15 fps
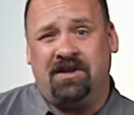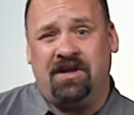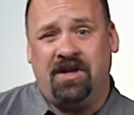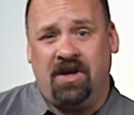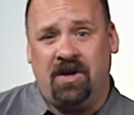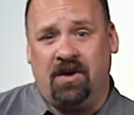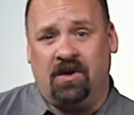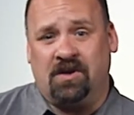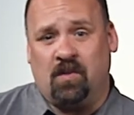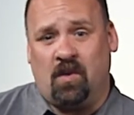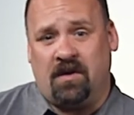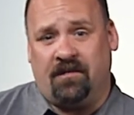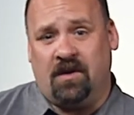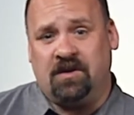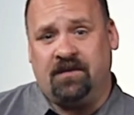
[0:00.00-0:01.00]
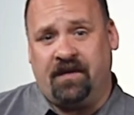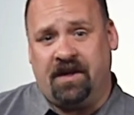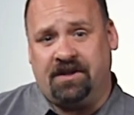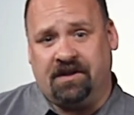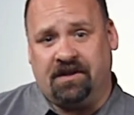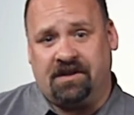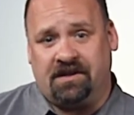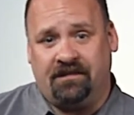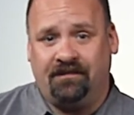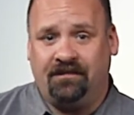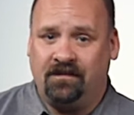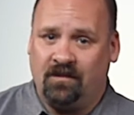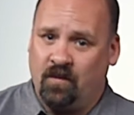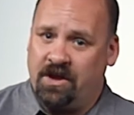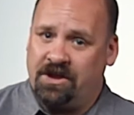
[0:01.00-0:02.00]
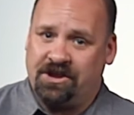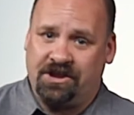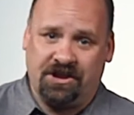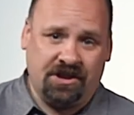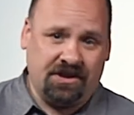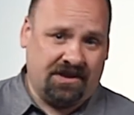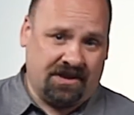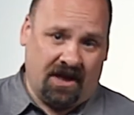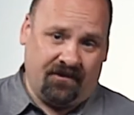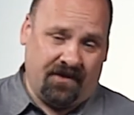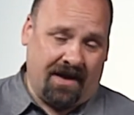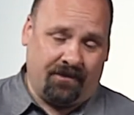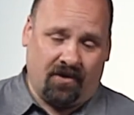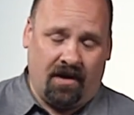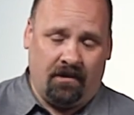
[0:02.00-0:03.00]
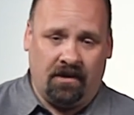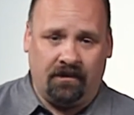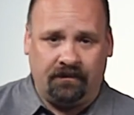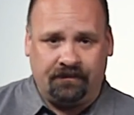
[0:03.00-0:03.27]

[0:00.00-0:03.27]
to use one of those features, which should solve that problem.